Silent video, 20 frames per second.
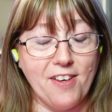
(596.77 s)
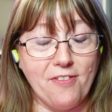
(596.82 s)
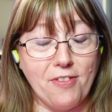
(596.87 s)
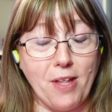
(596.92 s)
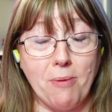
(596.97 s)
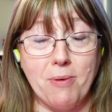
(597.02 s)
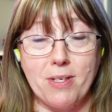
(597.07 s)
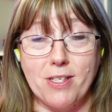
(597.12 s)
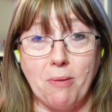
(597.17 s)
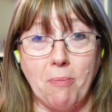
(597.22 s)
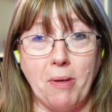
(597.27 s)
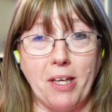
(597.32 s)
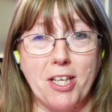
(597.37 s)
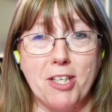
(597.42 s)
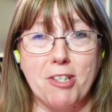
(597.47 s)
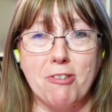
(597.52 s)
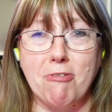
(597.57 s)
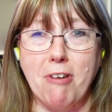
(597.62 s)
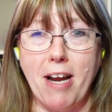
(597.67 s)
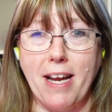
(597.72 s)
There were some
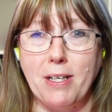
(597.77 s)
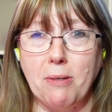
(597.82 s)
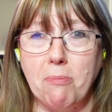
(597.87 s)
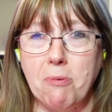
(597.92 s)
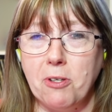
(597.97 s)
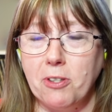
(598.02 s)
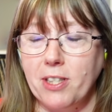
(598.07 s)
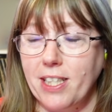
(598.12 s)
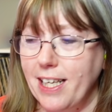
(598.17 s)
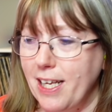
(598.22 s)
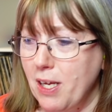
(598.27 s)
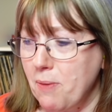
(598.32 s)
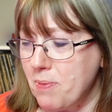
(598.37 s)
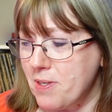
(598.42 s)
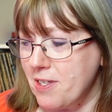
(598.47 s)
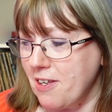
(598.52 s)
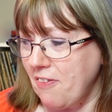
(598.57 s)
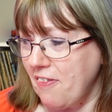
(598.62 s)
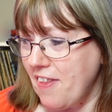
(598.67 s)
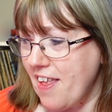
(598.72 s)
incredible
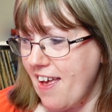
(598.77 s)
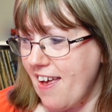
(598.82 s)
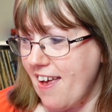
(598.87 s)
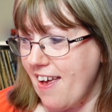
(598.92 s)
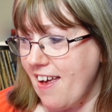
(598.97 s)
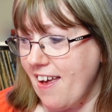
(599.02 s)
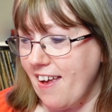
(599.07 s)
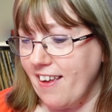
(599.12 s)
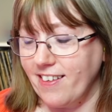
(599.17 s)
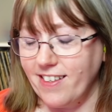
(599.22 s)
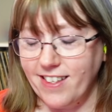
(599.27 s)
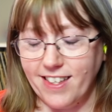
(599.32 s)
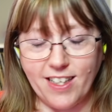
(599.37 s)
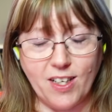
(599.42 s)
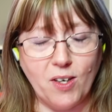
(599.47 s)
clips in there.